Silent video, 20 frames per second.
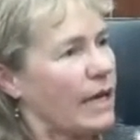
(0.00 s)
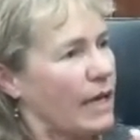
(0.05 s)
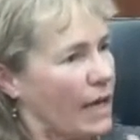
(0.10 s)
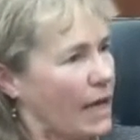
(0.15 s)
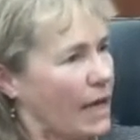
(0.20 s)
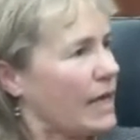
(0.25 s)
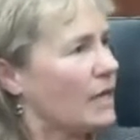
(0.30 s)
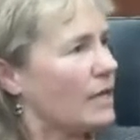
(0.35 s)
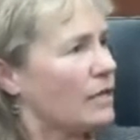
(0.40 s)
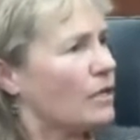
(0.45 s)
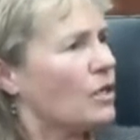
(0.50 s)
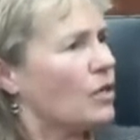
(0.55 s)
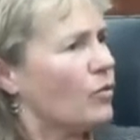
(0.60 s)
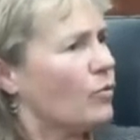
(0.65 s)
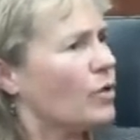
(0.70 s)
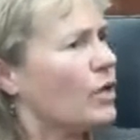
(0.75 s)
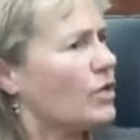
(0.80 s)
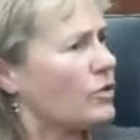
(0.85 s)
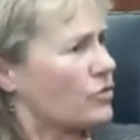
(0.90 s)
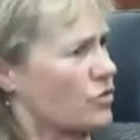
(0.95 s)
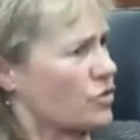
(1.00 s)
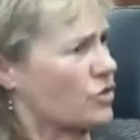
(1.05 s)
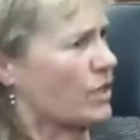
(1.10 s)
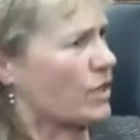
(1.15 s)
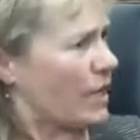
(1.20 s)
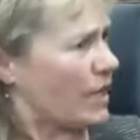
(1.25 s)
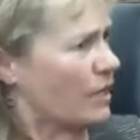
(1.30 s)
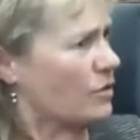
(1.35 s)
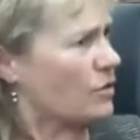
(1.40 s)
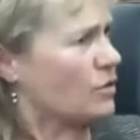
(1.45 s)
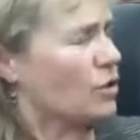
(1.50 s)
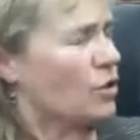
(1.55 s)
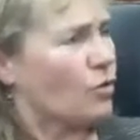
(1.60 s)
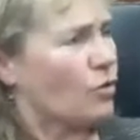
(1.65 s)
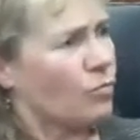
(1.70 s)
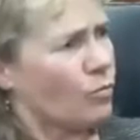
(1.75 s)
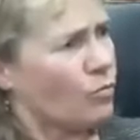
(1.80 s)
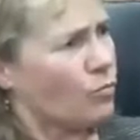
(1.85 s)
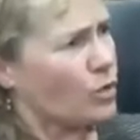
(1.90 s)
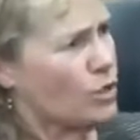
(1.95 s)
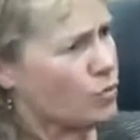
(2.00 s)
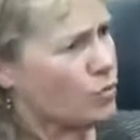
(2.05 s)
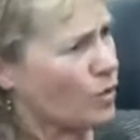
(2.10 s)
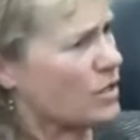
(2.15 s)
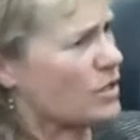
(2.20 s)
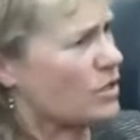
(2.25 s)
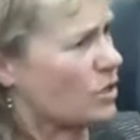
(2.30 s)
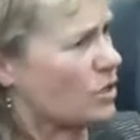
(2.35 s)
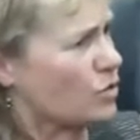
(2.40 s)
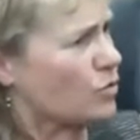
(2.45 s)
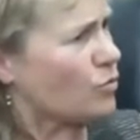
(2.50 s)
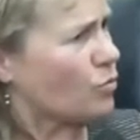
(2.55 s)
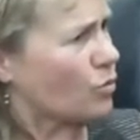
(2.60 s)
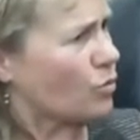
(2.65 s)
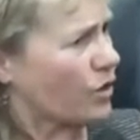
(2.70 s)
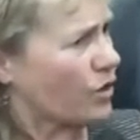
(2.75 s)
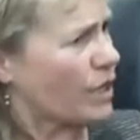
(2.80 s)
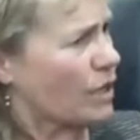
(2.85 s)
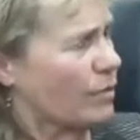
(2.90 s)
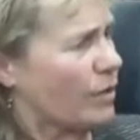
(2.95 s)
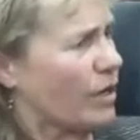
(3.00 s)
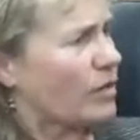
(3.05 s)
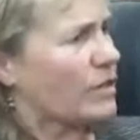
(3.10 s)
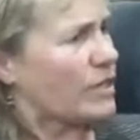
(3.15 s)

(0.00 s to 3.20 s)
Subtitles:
hey, we understand, you know, which ones are you worried about?